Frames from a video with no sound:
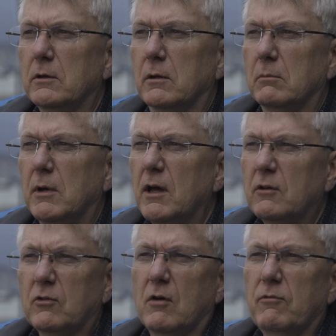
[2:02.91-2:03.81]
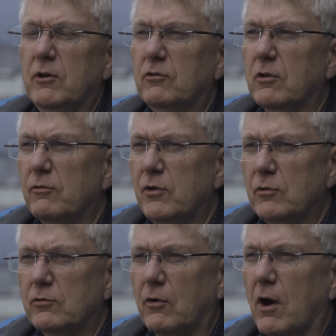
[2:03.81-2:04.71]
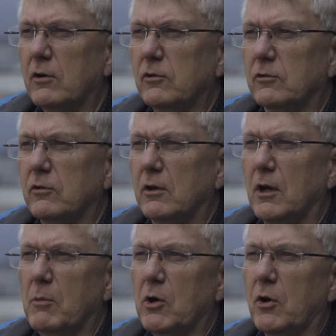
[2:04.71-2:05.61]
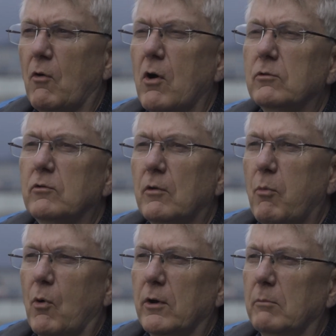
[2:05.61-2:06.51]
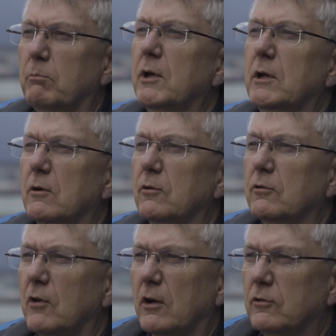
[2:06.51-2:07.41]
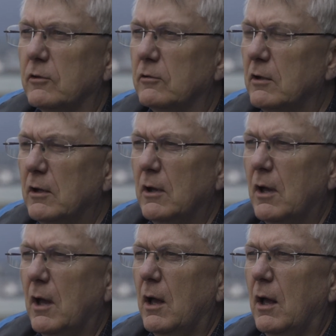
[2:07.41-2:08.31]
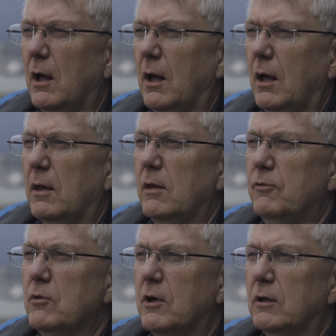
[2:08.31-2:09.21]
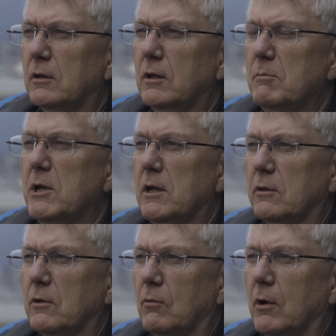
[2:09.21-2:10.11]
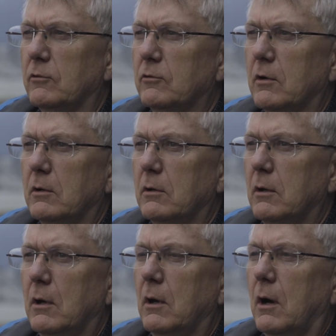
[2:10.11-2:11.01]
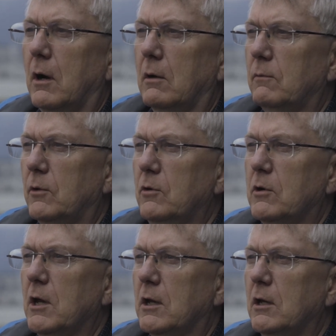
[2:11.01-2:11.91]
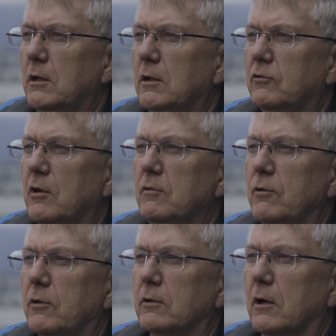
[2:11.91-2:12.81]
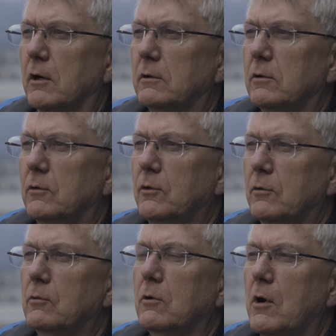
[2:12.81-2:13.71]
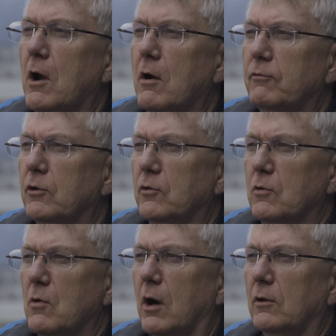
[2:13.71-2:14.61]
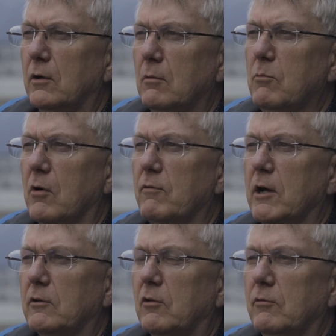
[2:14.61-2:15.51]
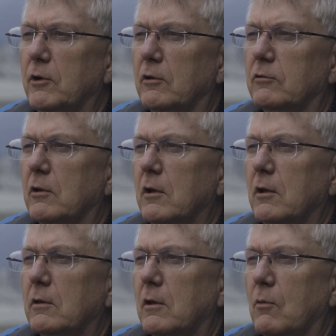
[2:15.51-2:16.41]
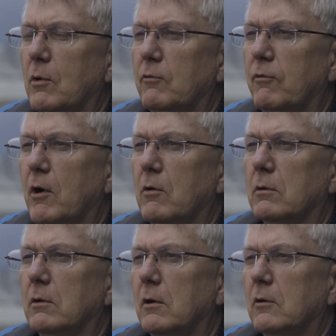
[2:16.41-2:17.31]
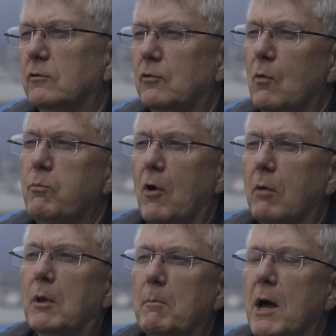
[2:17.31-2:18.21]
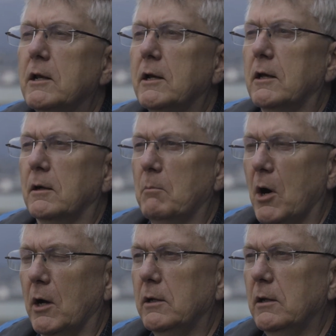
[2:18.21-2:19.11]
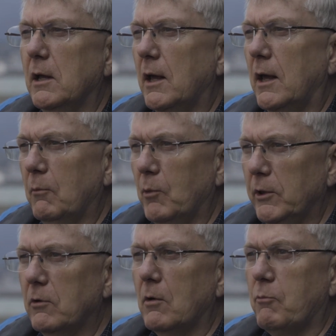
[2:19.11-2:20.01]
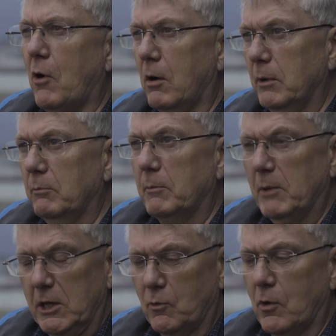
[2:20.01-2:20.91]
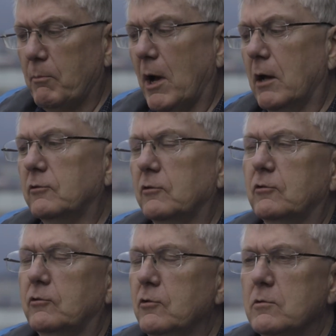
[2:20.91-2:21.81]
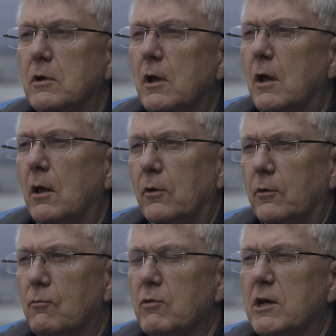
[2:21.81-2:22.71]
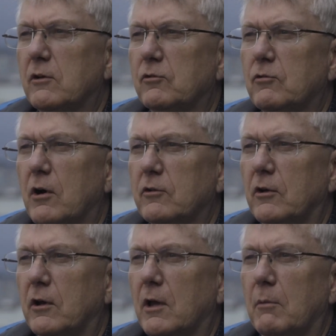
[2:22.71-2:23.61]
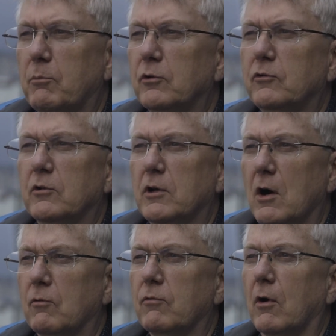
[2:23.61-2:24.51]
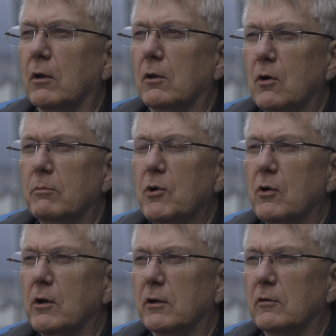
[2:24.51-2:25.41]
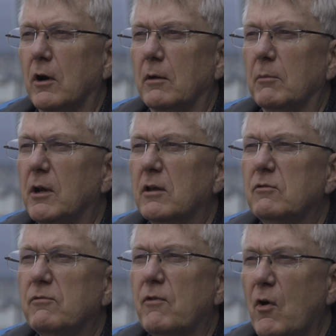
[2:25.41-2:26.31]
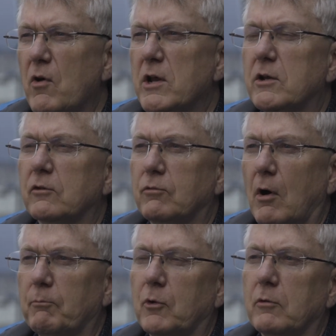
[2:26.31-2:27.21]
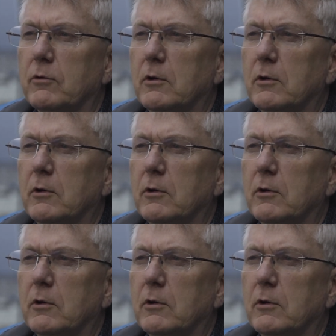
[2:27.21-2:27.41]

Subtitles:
them. Excavation of huge garages and the amount of ground support in big intersections. If you can eliminate the risk, you can't get any safer than that. You no longer have to do a number of activities that we found so problematic in a mine. And when they're a problem, a main ore pass, a chute, your reconstruction of that puts you down for a long period of time. And it's very disruptive